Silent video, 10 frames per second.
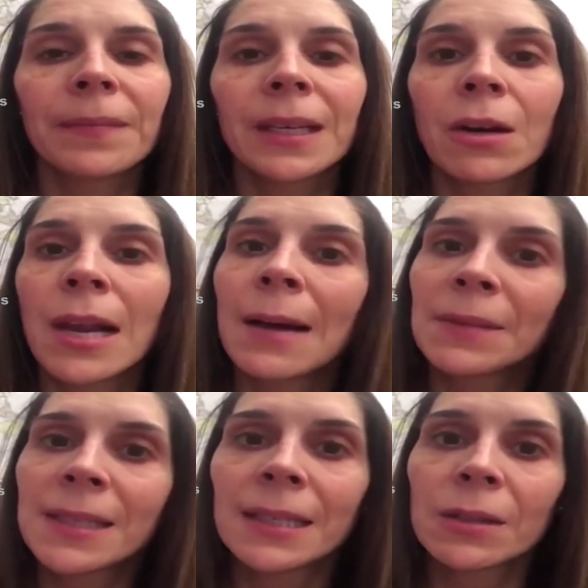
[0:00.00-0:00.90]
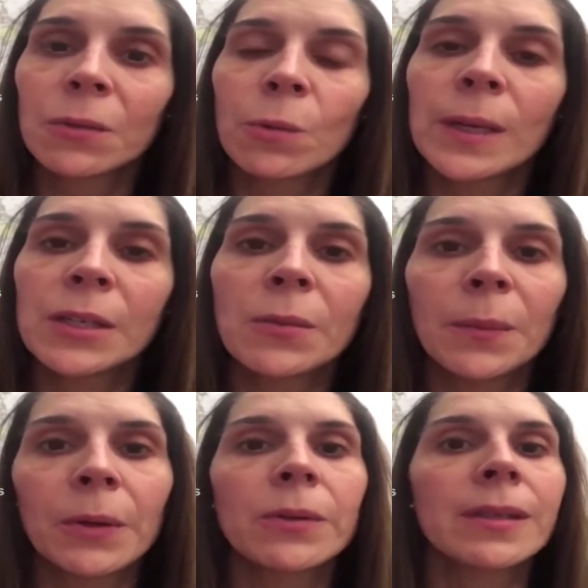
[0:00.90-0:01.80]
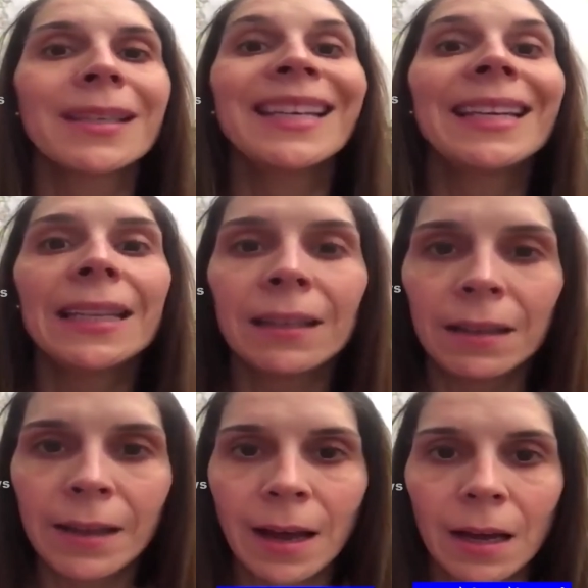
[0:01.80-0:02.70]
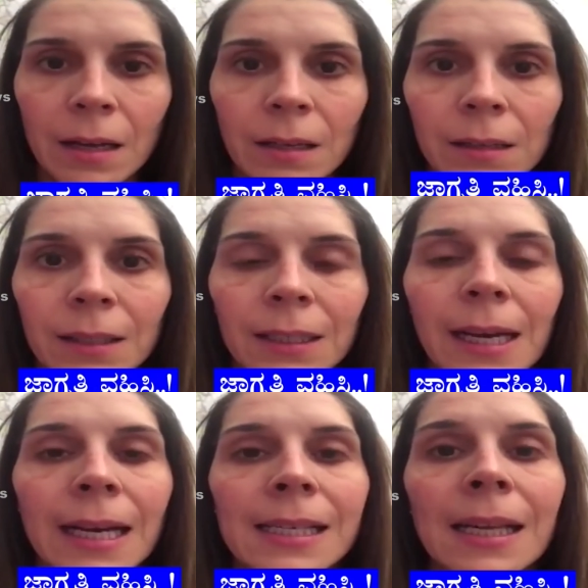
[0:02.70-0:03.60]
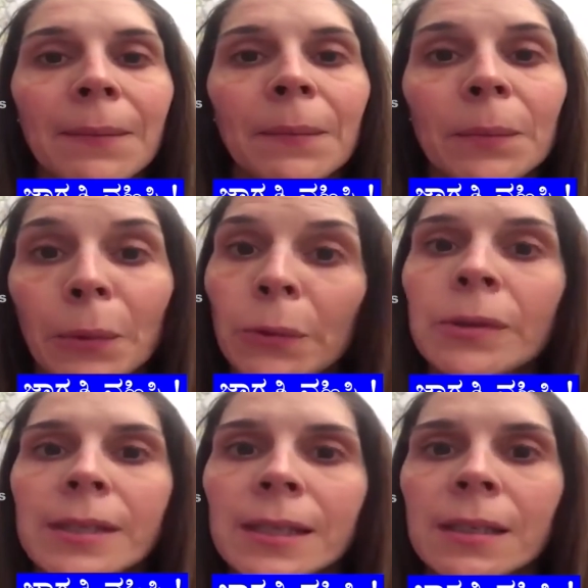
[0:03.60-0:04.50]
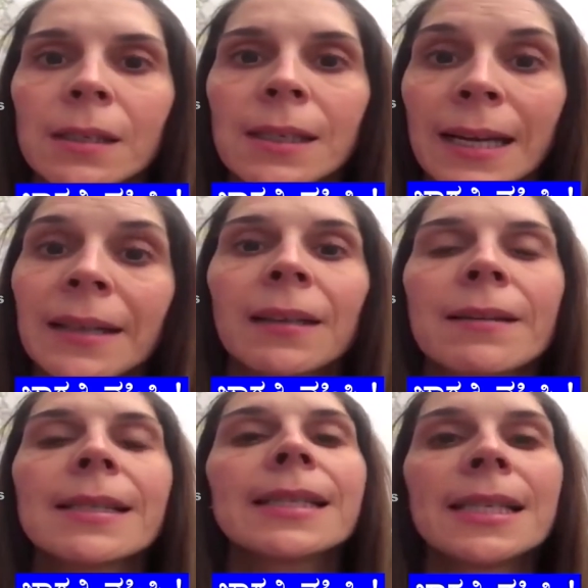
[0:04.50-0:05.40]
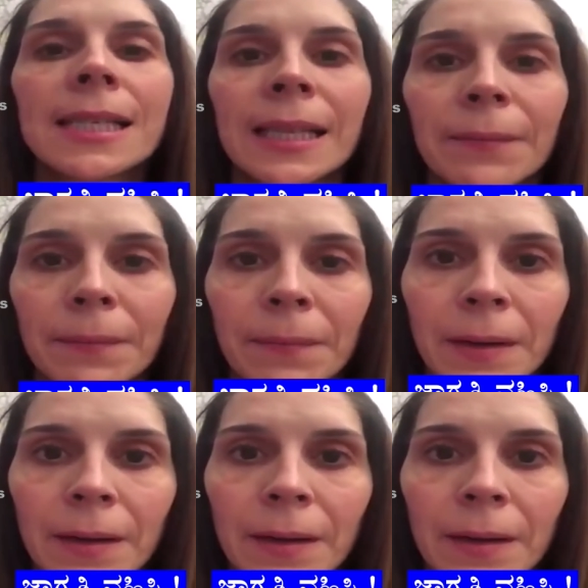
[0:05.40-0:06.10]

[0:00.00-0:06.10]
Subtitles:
the collapse that we'll suppose in India that has a poor sanitary system.